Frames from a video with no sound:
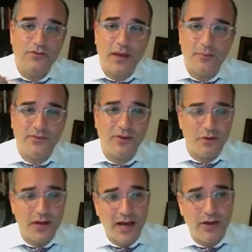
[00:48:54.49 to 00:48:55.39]
I'm sorry,
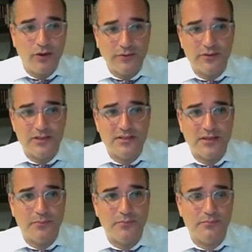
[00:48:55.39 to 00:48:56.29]
I also did
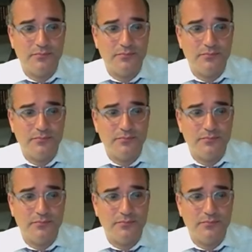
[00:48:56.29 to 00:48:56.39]
some